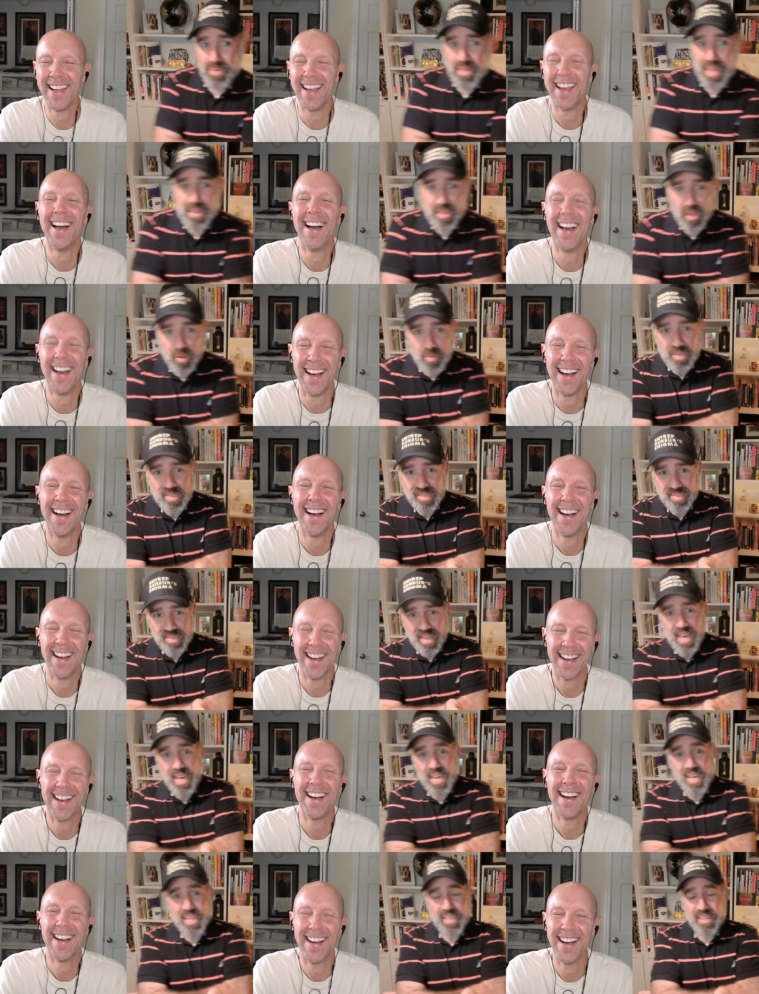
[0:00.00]
Speaker 1: what they told me to
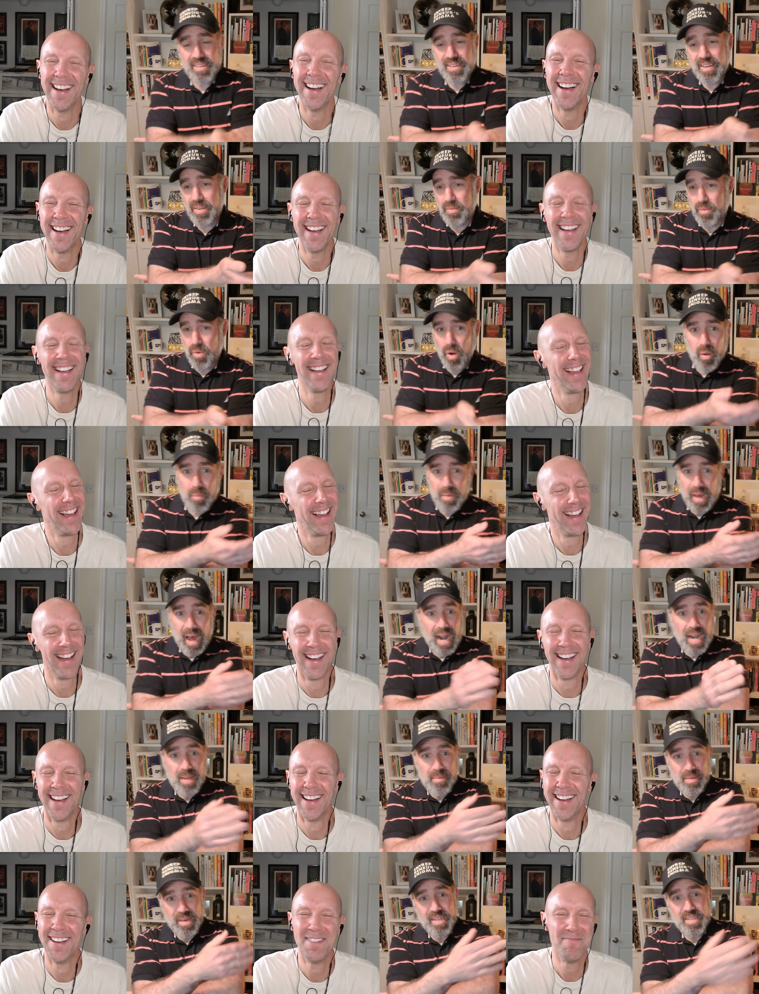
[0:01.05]
stand. Like, we're all
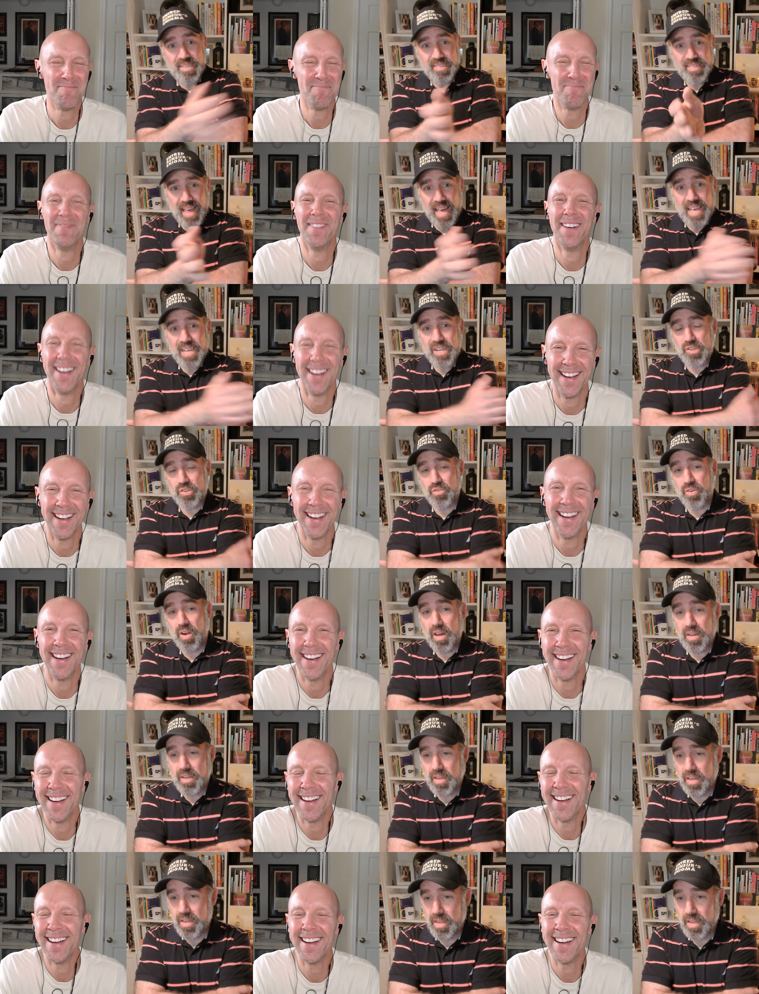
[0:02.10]
hiding behind this tanker truck."